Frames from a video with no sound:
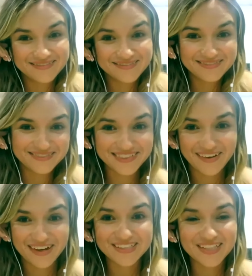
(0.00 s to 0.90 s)

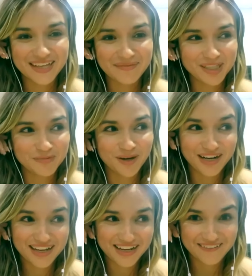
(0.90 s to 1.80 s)
it was not that much
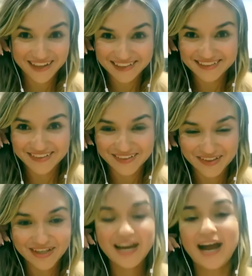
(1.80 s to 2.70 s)
money anyway.
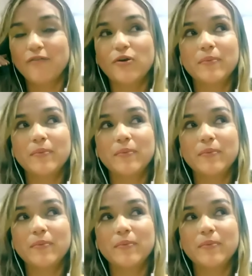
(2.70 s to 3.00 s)
So, yeah.